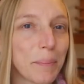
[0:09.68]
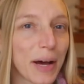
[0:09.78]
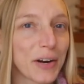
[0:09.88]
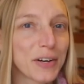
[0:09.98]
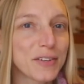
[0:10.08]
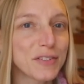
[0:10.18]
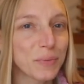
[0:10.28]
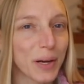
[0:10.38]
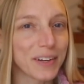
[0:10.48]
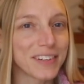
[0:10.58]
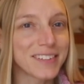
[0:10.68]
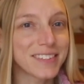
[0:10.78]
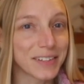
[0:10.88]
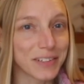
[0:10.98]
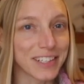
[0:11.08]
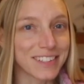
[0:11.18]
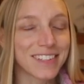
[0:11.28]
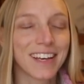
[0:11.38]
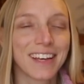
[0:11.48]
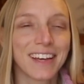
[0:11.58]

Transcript: Better Sweater series.